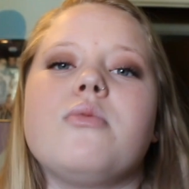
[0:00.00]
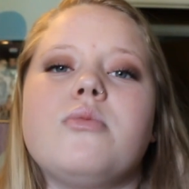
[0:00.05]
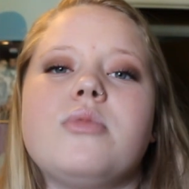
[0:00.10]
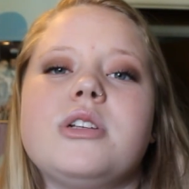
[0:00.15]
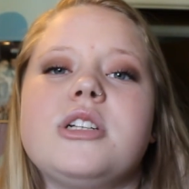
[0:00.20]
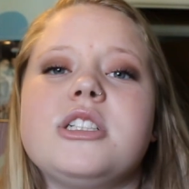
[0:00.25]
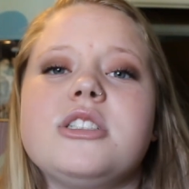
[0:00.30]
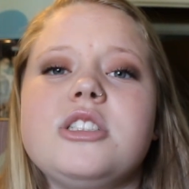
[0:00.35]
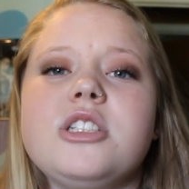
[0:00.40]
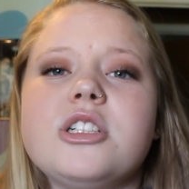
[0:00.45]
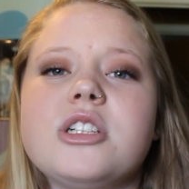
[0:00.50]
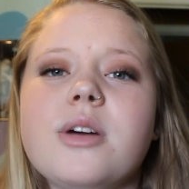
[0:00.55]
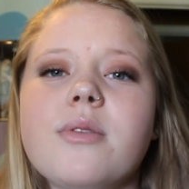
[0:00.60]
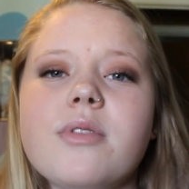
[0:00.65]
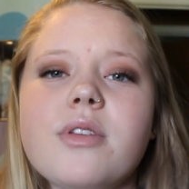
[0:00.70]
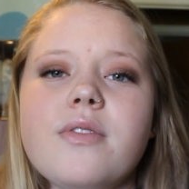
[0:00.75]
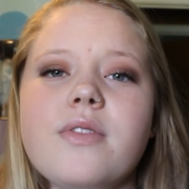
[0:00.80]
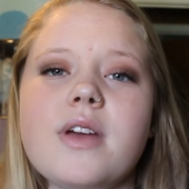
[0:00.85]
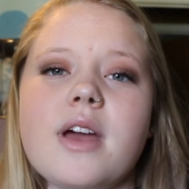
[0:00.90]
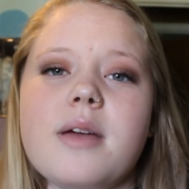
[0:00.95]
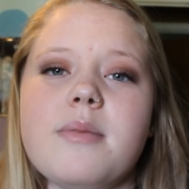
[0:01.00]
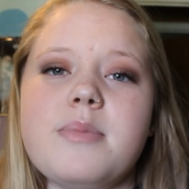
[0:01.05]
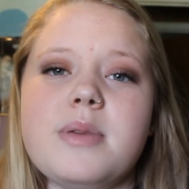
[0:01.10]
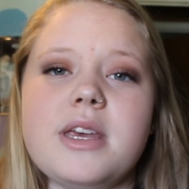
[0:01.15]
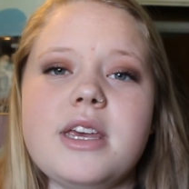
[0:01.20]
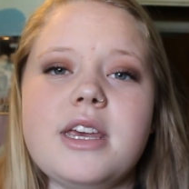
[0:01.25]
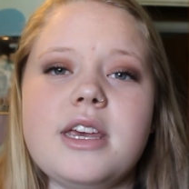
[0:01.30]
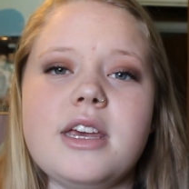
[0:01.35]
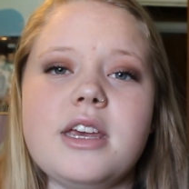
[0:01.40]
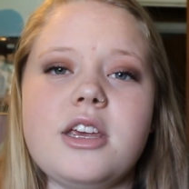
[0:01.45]
When you're done with the
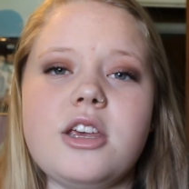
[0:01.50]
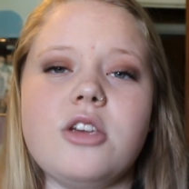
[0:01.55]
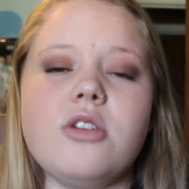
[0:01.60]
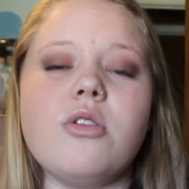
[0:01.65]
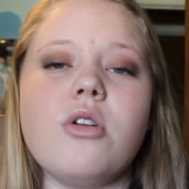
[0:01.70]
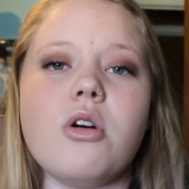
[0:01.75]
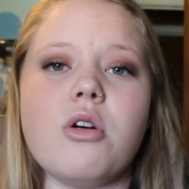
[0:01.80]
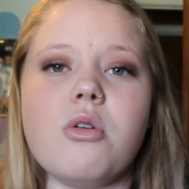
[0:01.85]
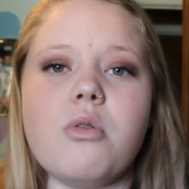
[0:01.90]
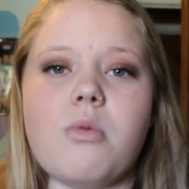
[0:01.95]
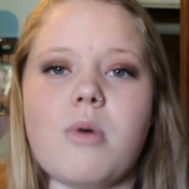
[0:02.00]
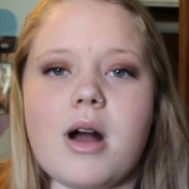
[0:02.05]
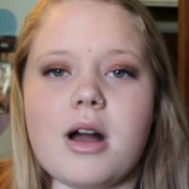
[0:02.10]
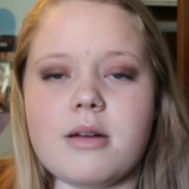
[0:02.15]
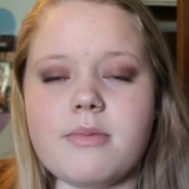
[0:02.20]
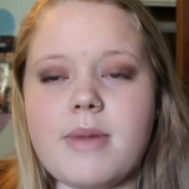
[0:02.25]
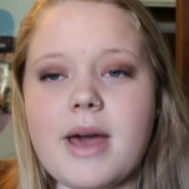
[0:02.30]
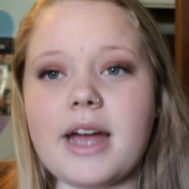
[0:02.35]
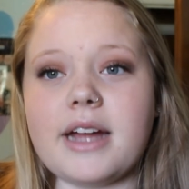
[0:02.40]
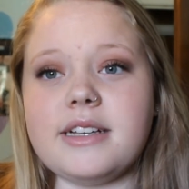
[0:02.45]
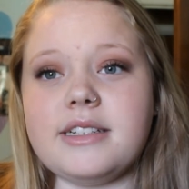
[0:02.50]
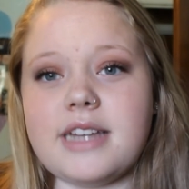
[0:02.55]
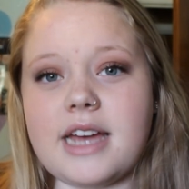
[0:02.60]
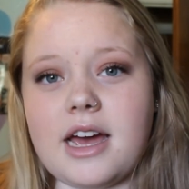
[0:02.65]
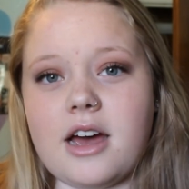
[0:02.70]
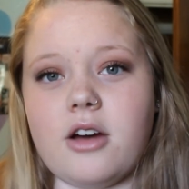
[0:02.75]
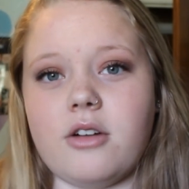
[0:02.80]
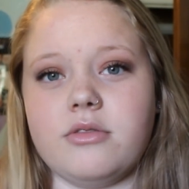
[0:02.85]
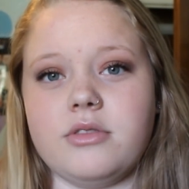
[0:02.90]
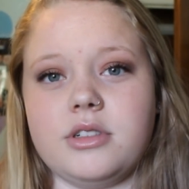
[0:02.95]
VIP, you go walk back
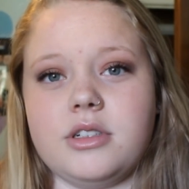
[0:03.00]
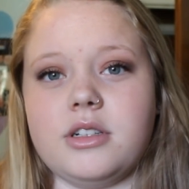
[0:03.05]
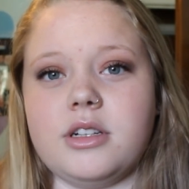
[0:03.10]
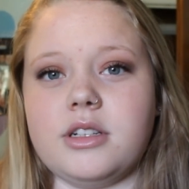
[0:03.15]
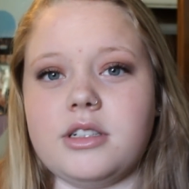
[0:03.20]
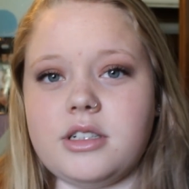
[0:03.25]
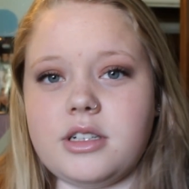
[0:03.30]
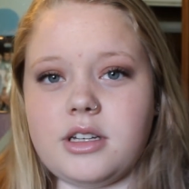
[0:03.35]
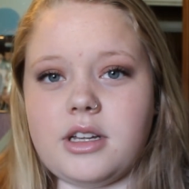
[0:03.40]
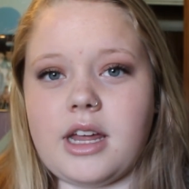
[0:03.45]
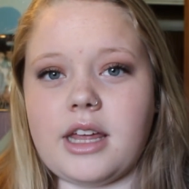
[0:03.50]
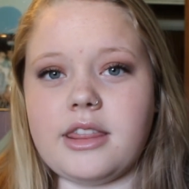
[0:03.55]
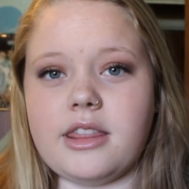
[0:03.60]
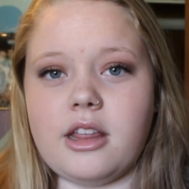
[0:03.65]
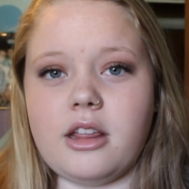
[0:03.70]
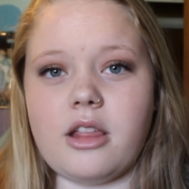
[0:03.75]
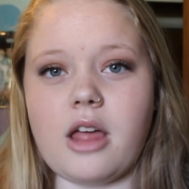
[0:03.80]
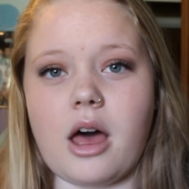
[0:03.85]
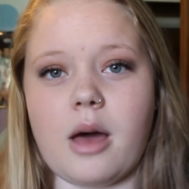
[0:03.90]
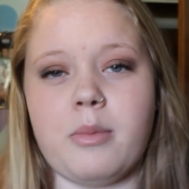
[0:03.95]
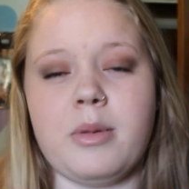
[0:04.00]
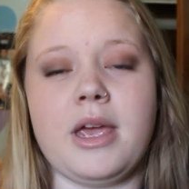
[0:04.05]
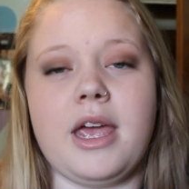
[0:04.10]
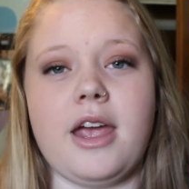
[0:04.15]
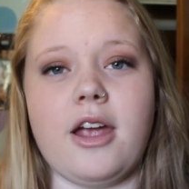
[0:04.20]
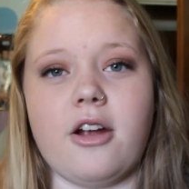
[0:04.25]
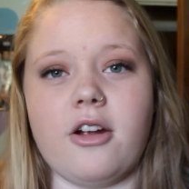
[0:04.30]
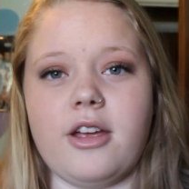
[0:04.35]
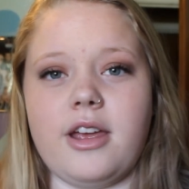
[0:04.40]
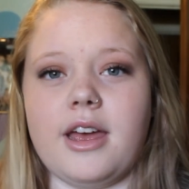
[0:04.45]
down to like the lobby
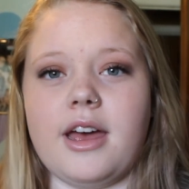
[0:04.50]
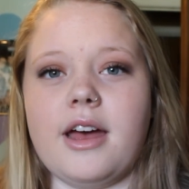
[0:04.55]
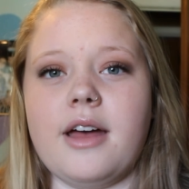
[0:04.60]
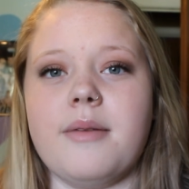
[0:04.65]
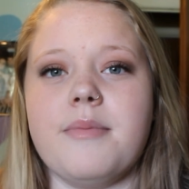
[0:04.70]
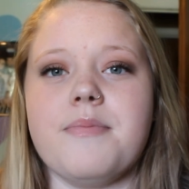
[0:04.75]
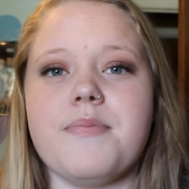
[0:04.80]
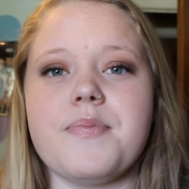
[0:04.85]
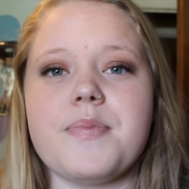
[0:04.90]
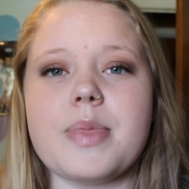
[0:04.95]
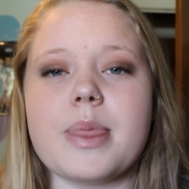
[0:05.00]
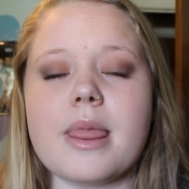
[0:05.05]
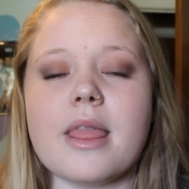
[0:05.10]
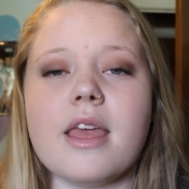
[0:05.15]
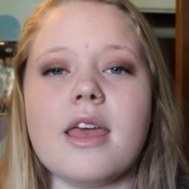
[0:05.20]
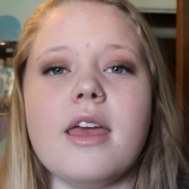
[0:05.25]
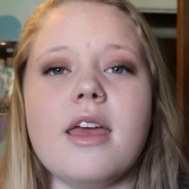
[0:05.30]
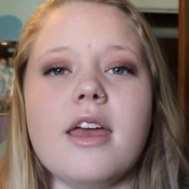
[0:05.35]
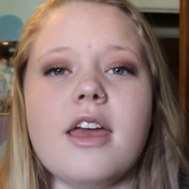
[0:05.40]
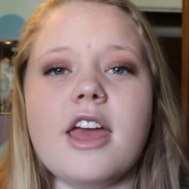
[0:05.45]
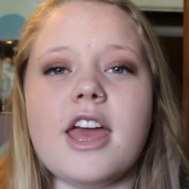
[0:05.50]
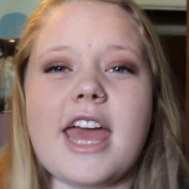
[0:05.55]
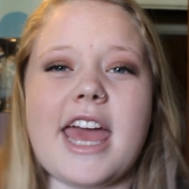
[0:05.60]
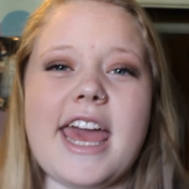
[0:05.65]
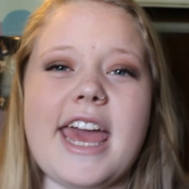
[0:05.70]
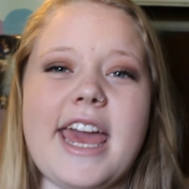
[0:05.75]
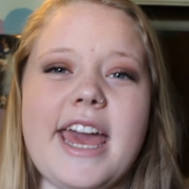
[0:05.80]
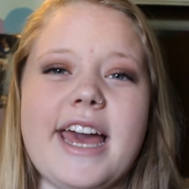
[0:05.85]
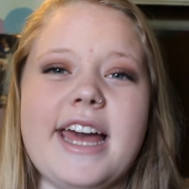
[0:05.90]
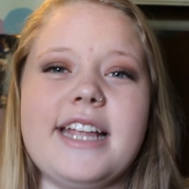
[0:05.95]
area,
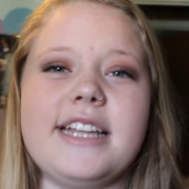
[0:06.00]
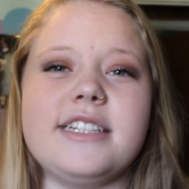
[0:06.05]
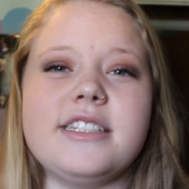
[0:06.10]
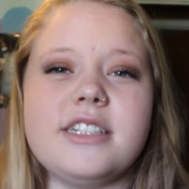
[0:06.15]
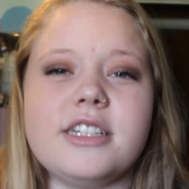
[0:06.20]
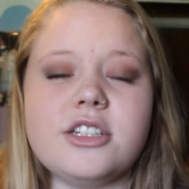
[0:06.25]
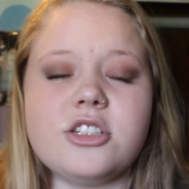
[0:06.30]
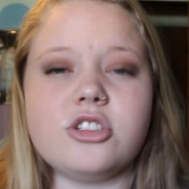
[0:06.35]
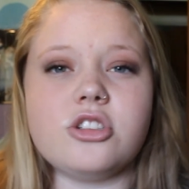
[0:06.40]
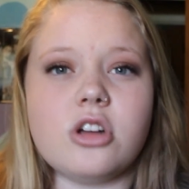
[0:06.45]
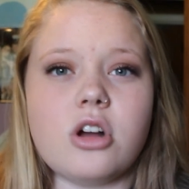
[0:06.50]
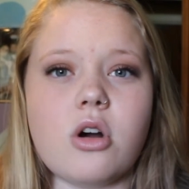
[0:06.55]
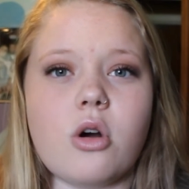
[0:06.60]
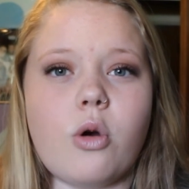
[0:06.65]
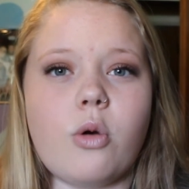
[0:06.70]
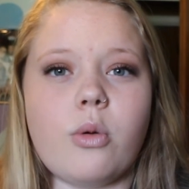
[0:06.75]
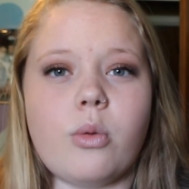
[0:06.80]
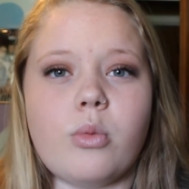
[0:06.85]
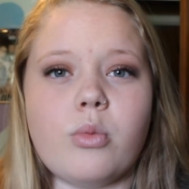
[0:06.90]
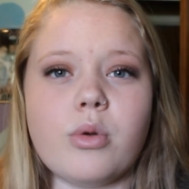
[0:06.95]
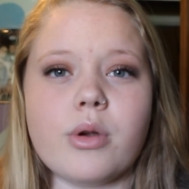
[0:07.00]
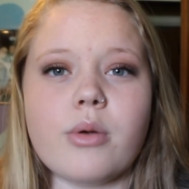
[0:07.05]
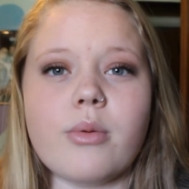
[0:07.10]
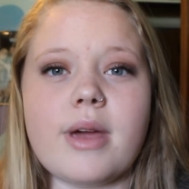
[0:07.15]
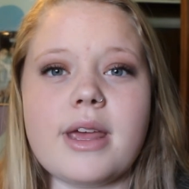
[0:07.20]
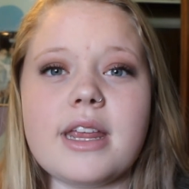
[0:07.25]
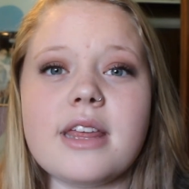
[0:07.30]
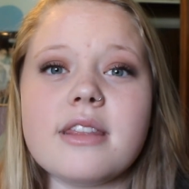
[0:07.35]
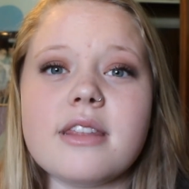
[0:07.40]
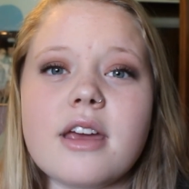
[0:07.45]
and so we're
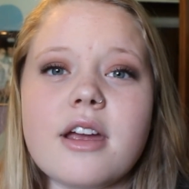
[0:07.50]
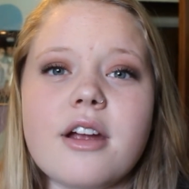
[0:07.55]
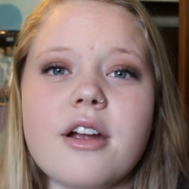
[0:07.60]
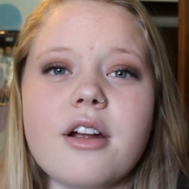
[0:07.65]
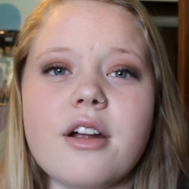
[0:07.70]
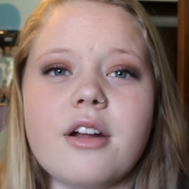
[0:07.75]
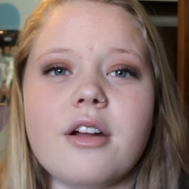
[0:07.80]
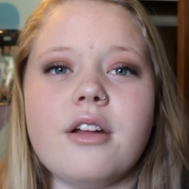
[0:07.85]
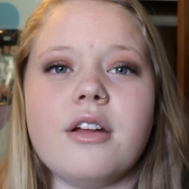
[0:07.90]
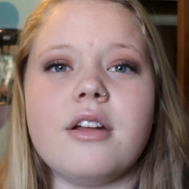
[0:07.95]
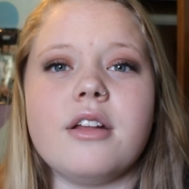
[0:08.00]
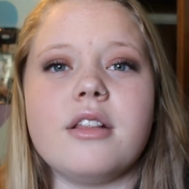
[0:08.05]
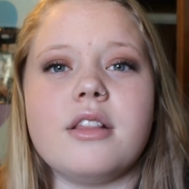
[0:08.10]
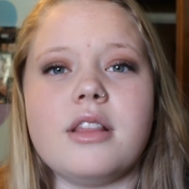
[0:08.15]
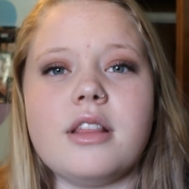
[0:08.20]
waiting there.